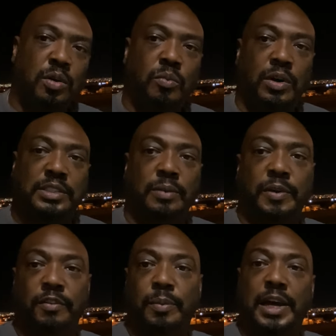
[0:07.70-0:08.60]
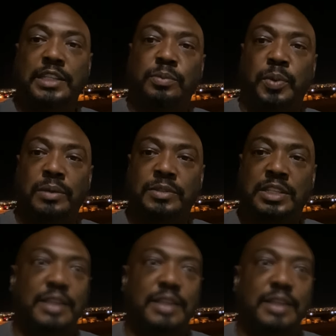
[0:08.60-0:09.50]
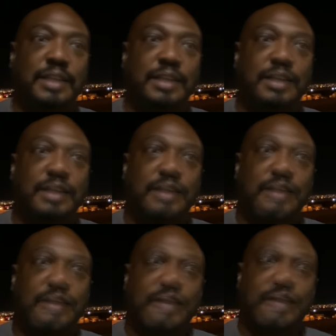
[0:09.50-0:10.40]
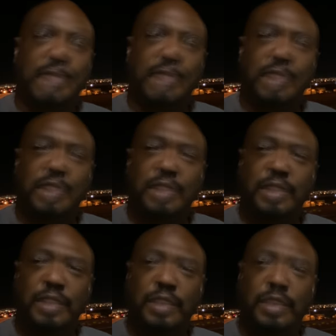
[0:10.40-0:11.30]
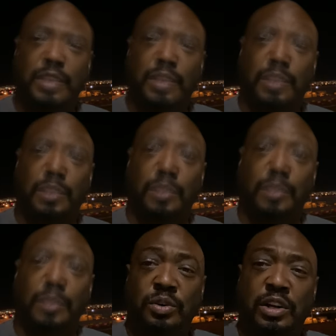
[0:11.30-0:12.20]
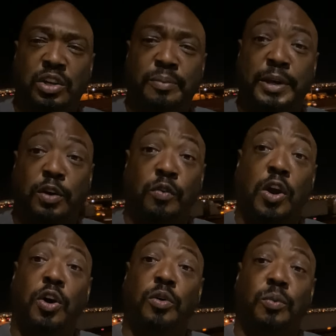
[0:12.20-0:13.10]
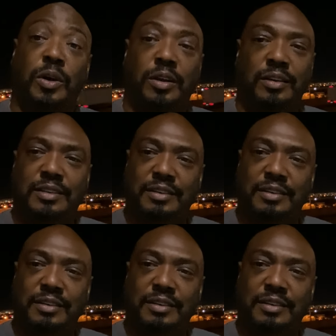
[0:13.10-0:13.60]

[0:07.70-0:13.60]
What's up everybody, Supreme Decisions here, and yes, tonight, actually doing a little bit of road work.